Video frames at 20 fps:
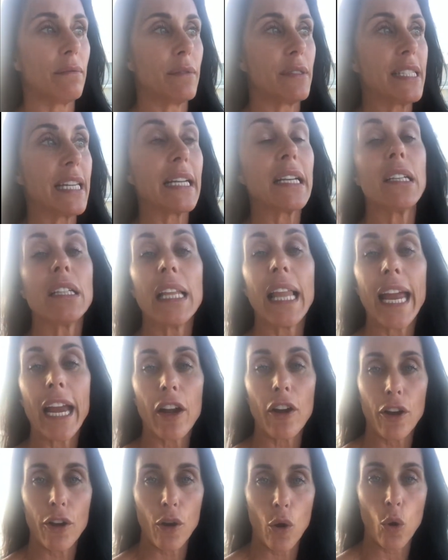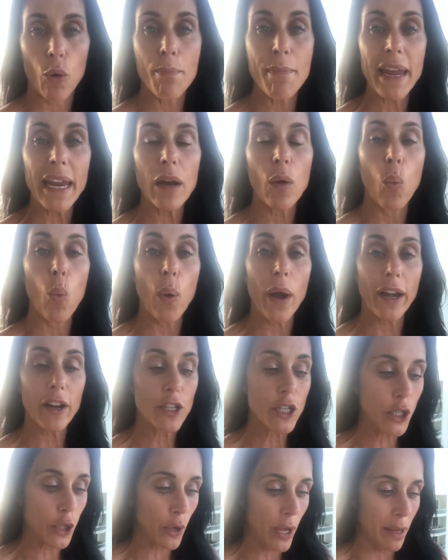declared or made aware
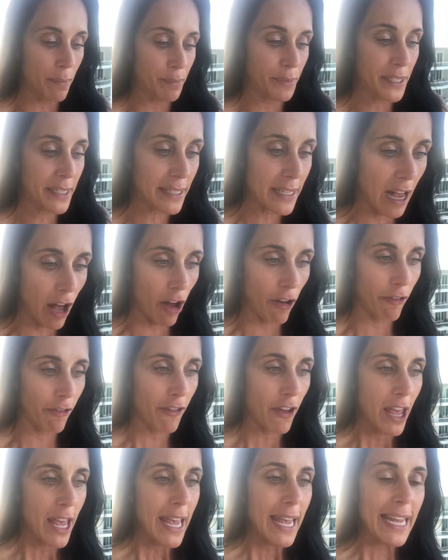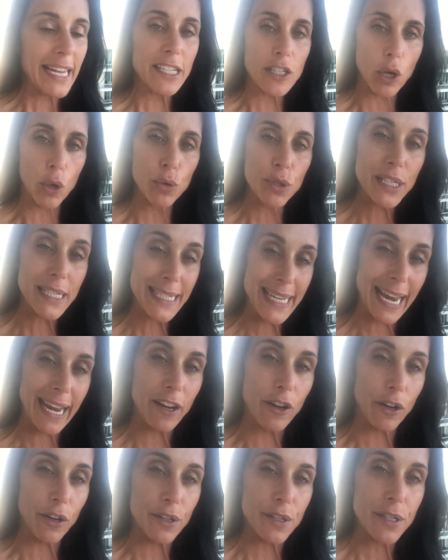to himself his own
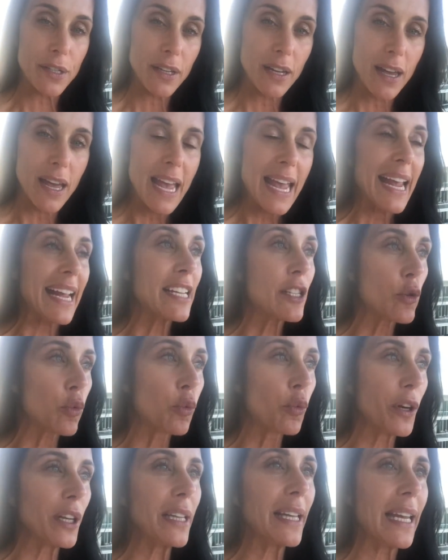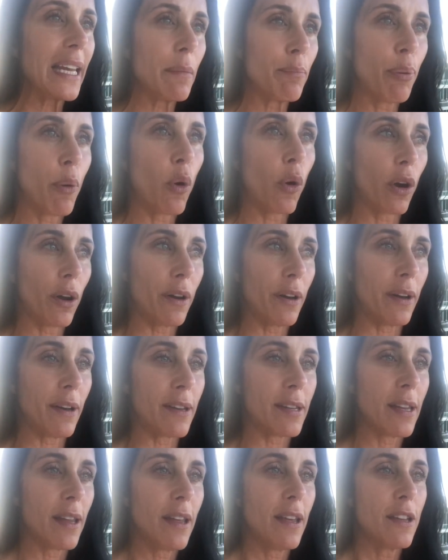standards. It's really
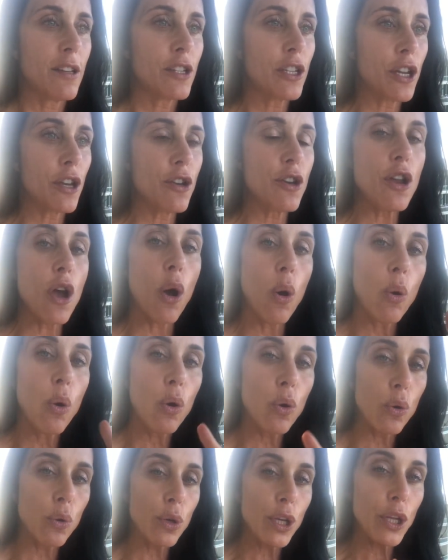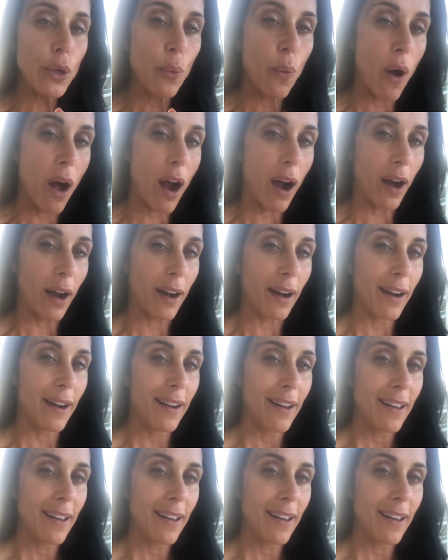important to know who you are.